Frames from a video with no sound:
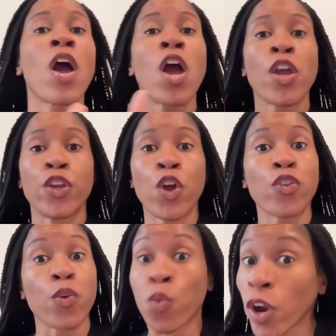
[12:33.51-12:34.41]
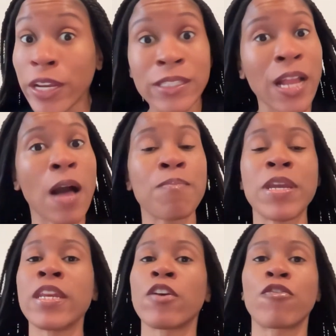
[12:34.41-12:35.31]
the work is not
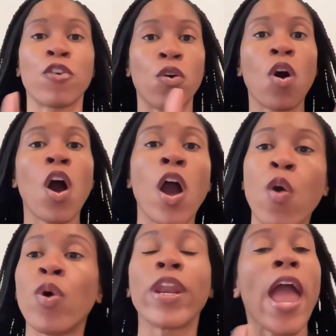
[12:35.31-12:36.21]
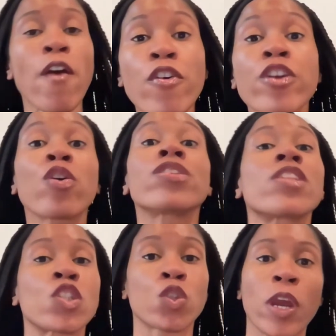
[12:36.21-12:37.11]
meaningful, whatever your
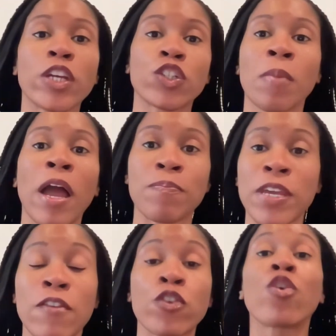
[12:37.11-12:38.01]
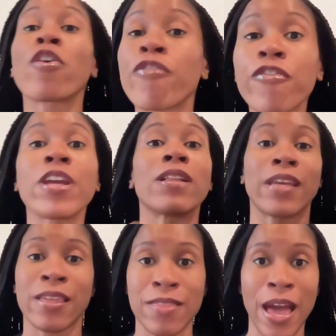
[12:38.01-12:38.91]
situation might be, if you're feeling
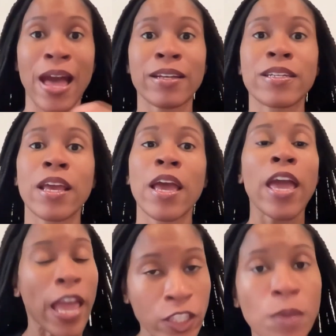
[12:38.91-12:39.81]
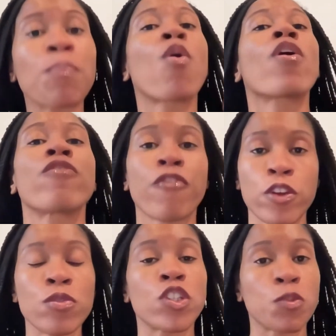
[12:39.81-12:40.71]
that, it's important for you to
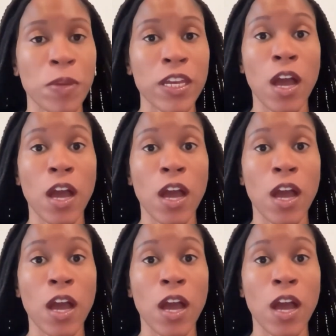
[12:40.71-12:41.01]
speak up.